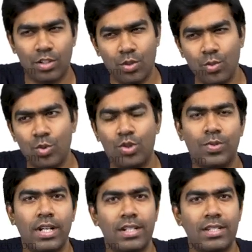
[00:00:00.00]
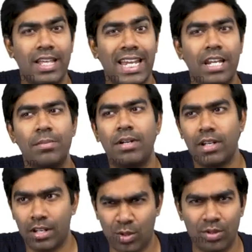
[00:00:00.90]
usually it's the inhibitory
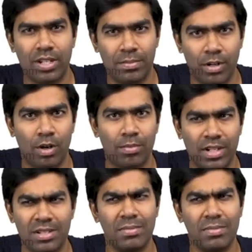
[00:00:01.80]
control that predominates,